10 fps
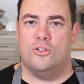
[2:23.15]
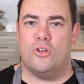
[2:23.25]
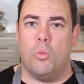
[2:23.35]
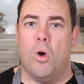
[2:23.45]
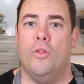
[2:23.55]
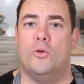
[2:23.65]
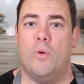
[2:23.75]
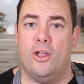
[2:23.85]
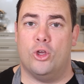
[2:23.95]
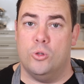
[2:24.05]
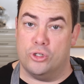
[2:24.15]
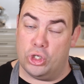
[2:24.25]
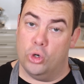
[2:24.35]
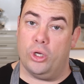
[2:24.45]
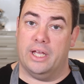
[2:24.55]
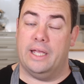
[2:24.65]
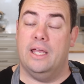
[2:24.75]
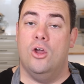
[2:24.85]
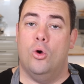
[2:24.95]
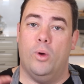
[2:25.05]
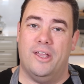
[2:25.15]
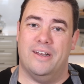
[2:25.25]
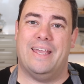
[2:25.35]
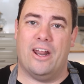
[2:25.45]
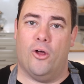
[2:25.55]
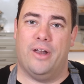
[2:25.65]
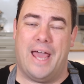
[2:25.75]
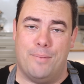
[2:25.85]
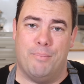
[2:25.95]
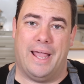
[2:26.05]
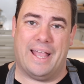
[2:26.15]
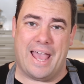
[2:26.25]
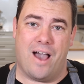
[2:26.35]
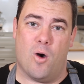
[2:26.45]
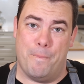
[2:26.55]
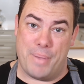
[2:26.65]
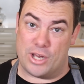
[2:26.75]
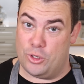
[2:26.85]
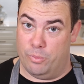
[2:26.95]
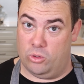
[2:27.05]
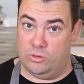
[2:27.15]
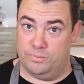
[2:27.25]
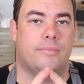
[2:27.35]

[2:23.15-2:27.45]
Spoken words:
So while the ragu is cooking, we're going to get on and make our bechamel.